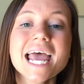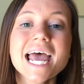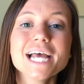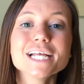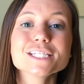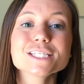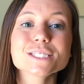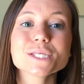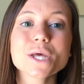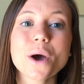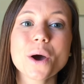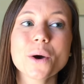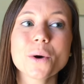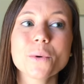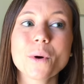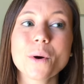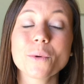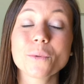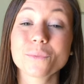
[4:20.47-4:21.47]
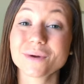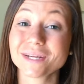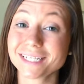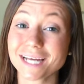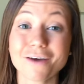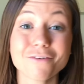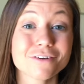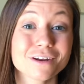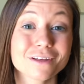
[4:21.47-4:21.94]
And so we
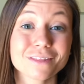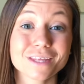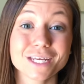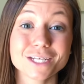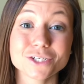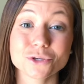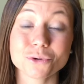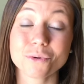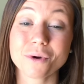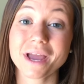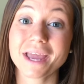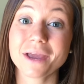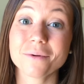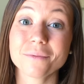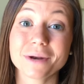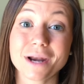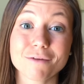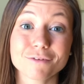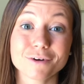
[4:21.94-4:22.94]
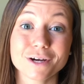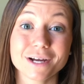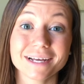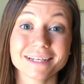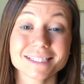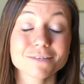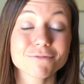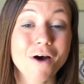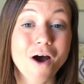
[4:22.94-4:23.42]
definitely enjoy whenever
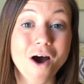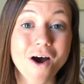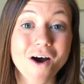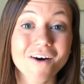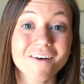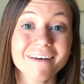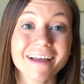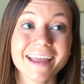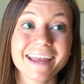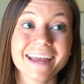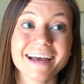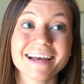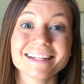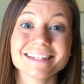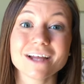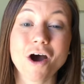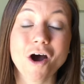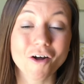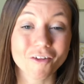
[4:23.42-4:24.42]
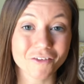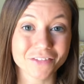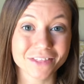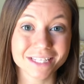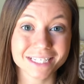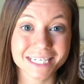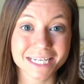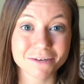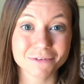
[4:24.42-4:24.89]
it's fall and all
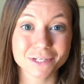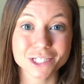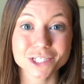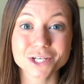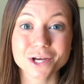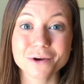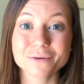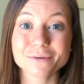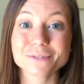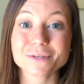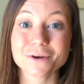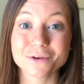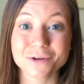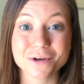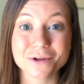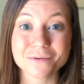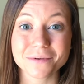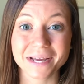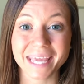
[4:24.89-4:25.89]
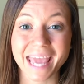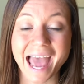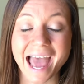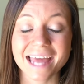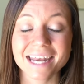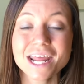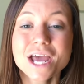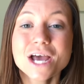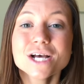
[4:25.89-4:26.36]
of the TV shows are new
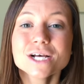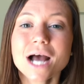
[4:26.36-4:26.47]
again.